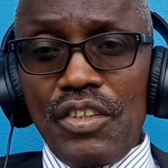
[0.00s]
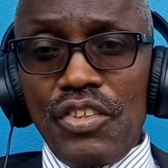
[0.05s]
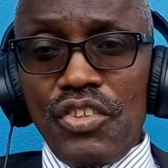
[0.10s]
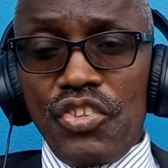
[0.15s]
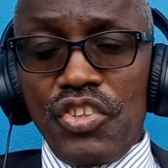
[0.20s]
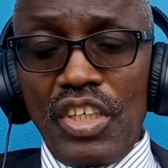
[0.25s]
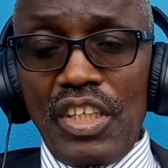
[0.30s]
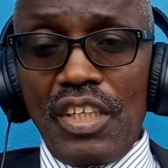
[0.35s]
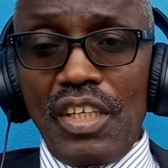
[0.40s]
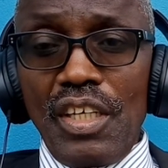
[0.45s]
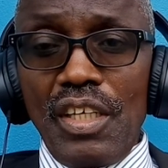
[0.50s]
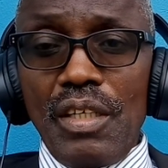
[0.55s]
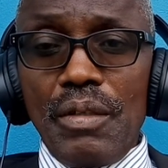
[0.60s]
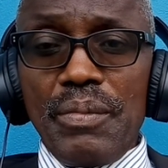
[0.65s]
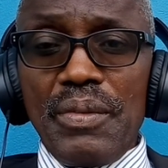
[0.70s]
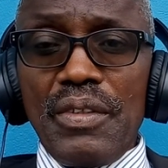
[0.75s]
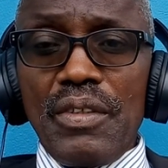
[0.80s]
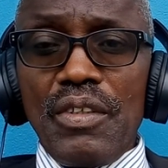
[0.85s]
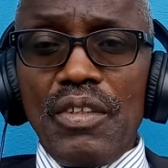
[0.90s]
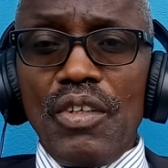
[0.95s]

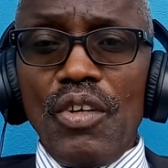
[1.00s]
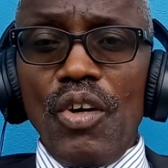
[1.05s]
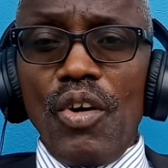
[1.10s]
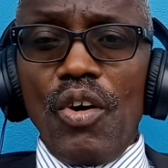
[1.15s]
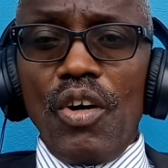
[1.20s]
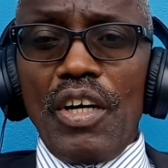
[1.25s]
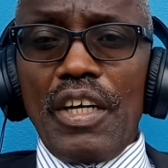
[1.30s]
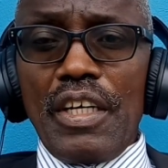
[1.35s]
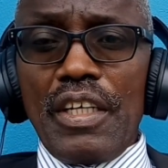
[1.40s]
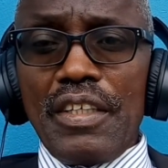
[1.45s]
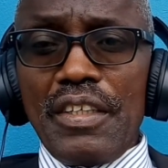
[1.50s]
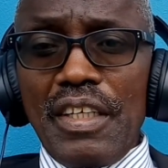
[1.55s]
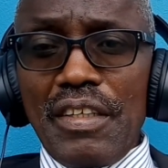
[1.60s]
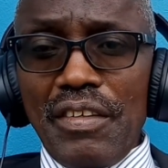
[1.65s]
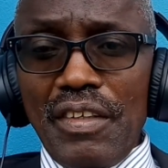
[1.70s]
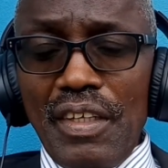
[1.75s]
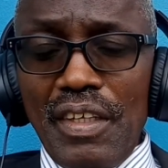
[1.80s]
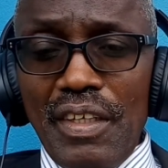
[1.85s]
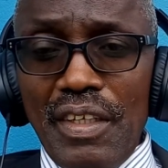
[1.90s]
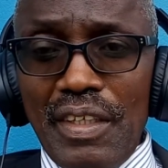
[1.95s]
Jacob, in his
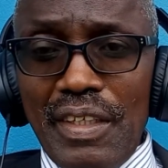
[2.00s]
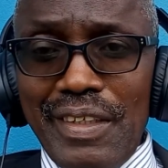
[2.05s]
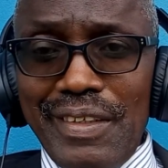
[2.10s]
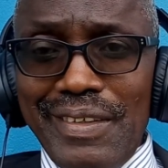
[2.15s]
early